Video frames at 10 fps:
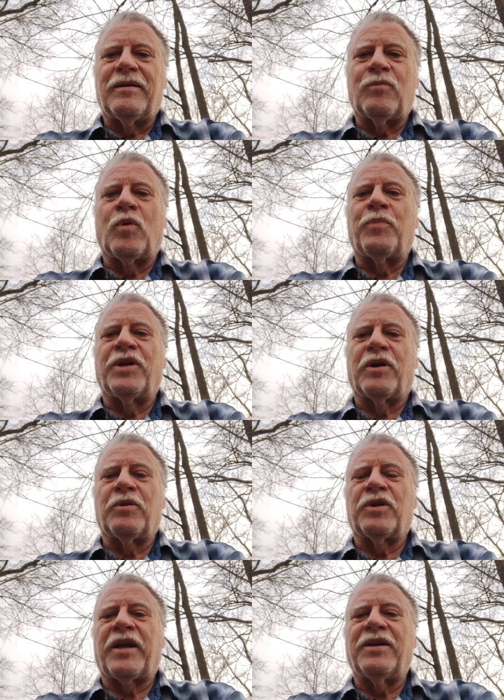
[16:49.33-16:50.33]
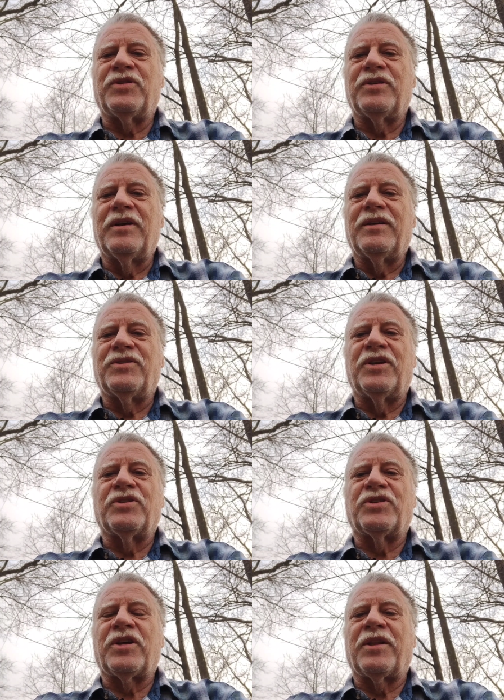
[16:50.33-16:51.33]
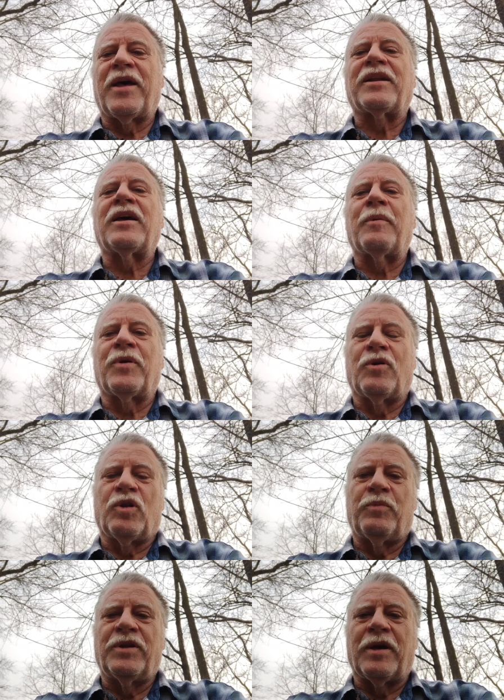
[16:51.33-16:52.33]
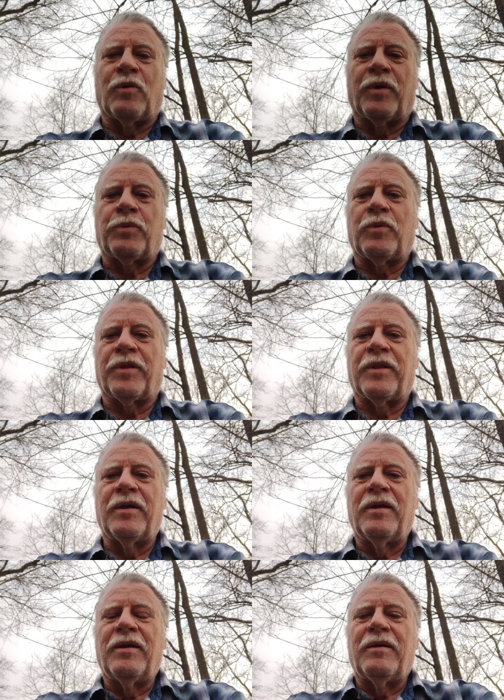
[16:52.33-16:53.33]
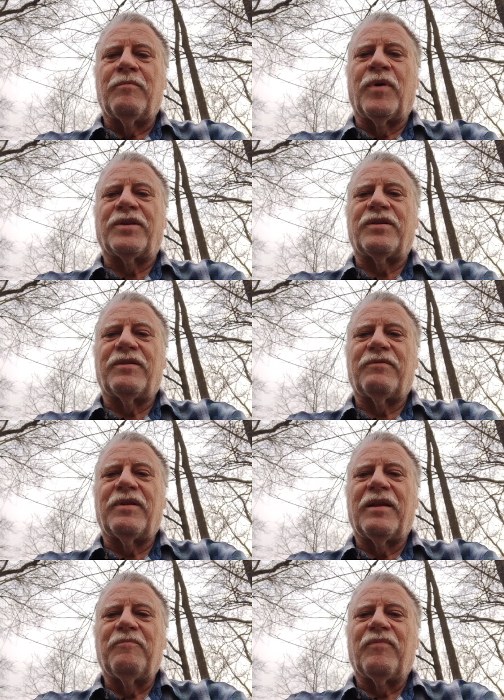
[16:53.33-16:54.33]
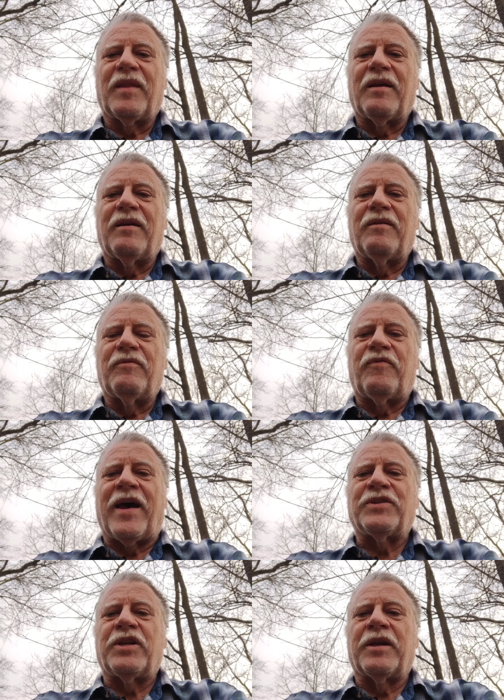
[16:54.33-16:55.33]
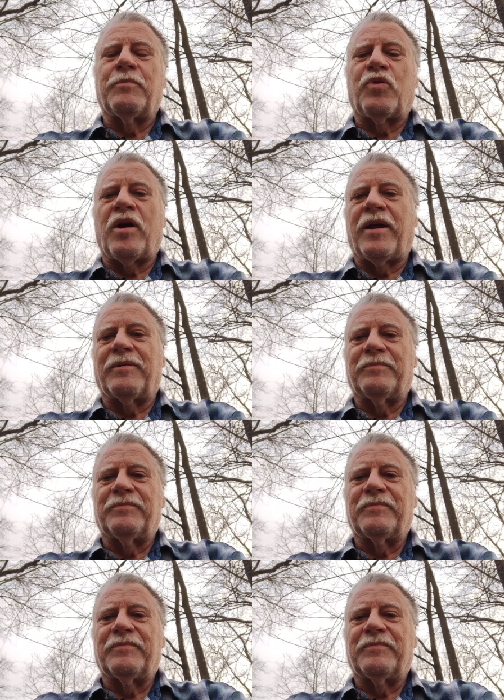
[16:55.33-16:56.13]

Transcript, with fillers: In one particular case, Jesus said that type can only be dealt with with much fasting and praying,